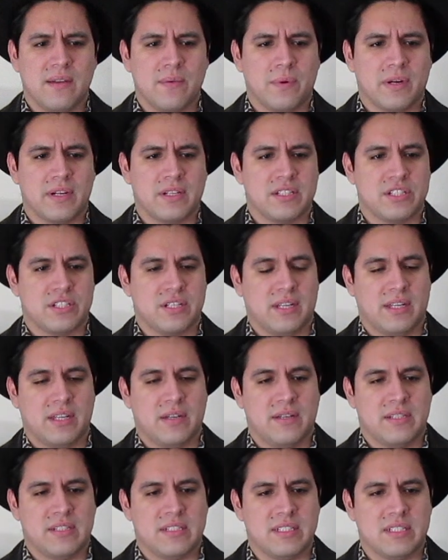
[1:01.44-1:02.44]
we're going to check
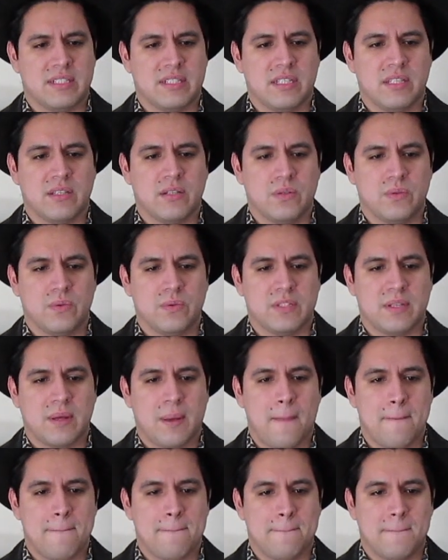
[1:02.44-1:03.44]
out NCT U's
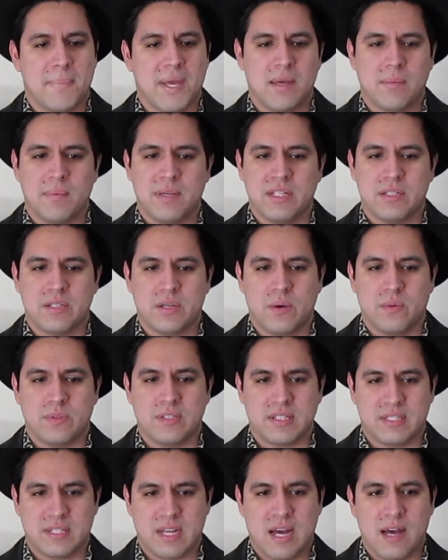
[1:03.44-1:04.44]
Baby Don't
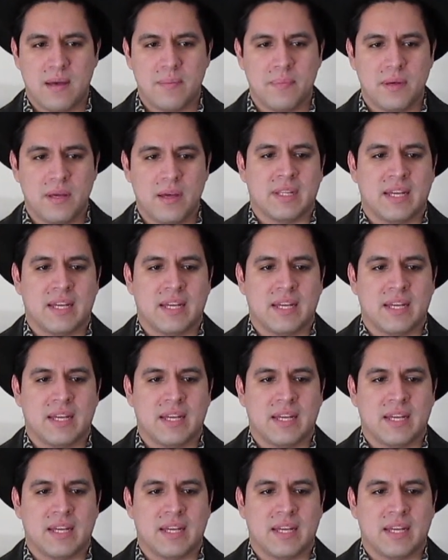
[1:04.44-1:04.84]
Stop.